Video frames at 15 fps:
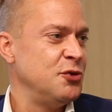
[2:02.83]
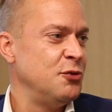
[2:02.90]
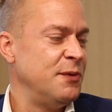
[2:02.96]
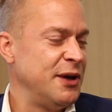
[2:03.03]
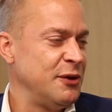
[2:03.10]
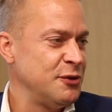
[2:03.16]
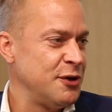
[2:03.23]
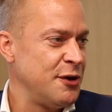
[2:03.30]
you
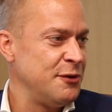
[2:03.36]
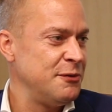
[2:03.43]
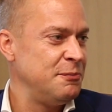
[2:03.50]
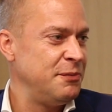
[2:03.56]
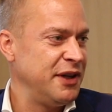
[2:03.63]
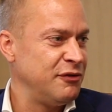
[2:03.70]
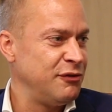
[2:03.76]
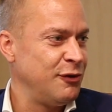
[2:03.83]
well know,
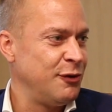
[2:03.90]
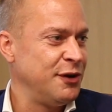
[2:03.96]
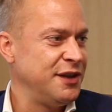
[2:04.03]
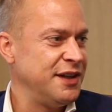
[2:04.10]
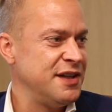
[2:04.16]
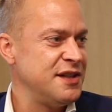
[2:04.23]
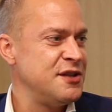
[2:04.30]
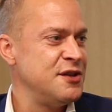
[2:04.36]
Pink
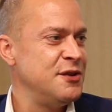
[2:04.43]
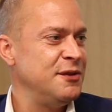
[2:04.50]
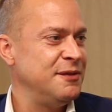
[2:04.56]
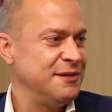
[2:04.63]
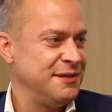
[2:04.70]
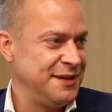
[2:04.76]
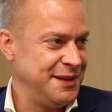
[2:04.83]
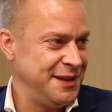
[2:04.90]
Floyd is
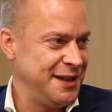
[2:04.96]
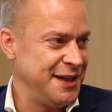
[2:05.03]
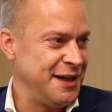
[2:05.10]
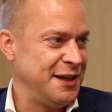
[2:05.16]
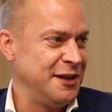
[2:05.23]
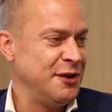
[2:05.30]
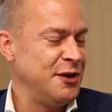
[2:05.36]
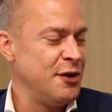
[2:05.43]

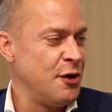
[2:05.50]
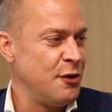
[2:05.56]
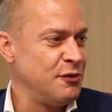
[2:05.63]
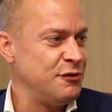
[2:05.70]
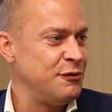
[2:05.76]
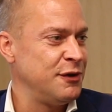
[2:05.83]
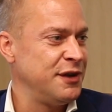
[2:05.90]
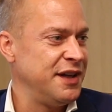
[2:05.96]
known
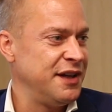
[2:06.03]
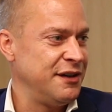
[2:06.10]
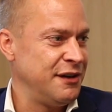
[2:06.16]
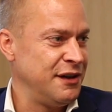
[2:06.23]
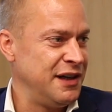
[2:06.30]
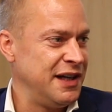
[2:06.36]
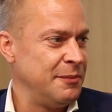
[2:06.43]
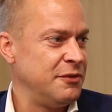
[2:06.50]
for their
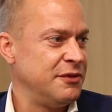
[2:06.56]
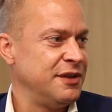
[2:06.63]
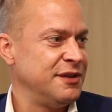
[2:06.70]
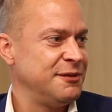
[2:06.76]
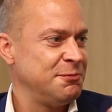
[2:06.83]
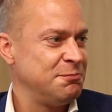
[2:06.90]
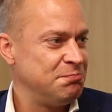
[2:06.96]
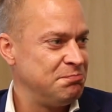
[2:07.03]

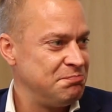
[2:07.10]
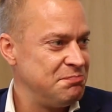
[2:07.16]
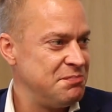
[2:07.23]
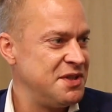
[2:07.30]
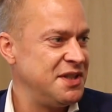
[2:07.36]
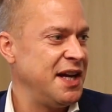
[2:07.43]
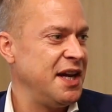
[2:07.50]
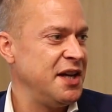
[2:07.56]
elaborate
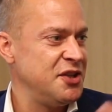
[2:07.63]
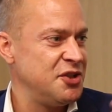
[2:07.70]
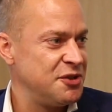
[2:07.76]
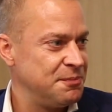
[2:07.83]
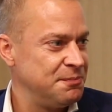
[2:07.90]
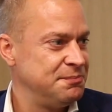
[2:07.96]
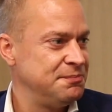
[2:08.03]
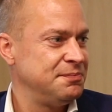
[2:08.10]
stage